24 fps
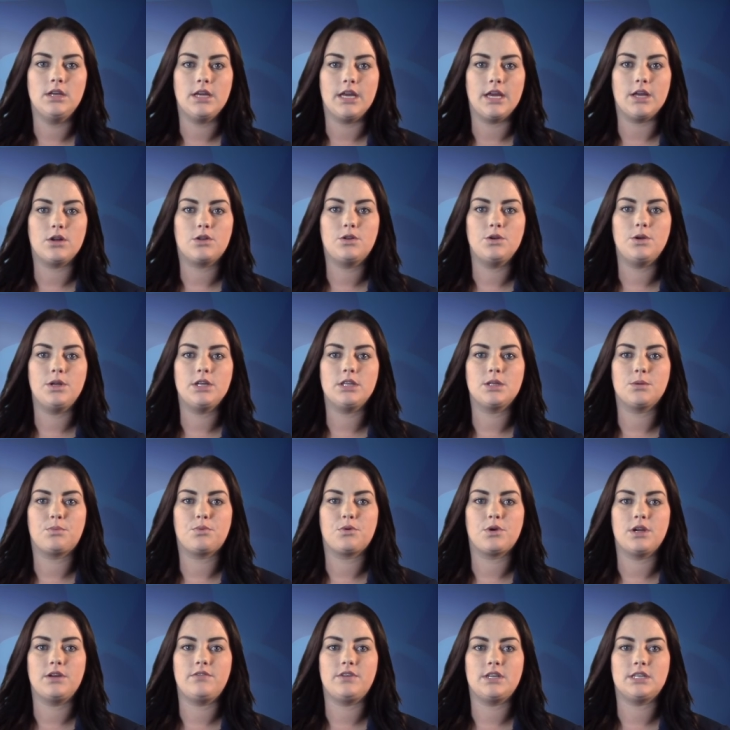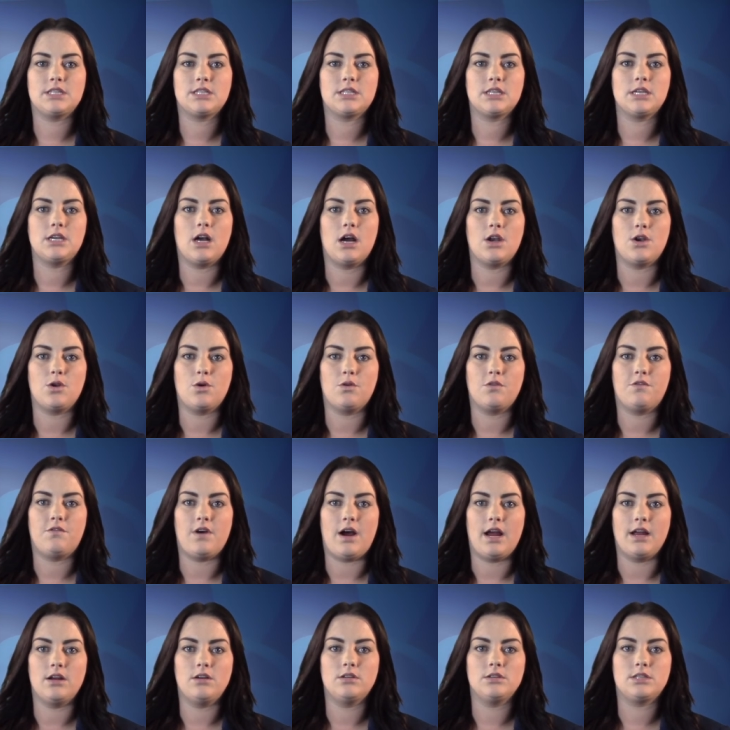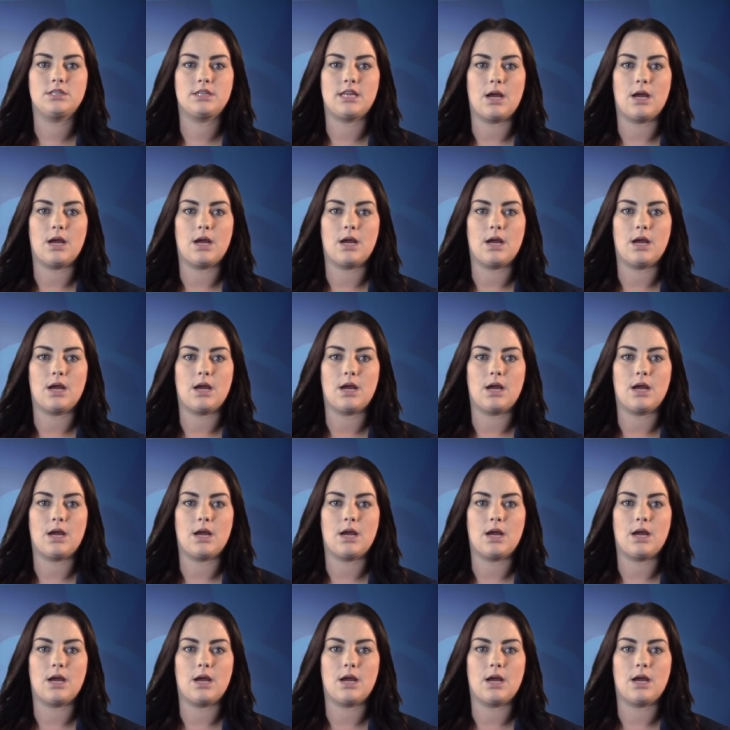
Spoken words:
Including the previously unknown files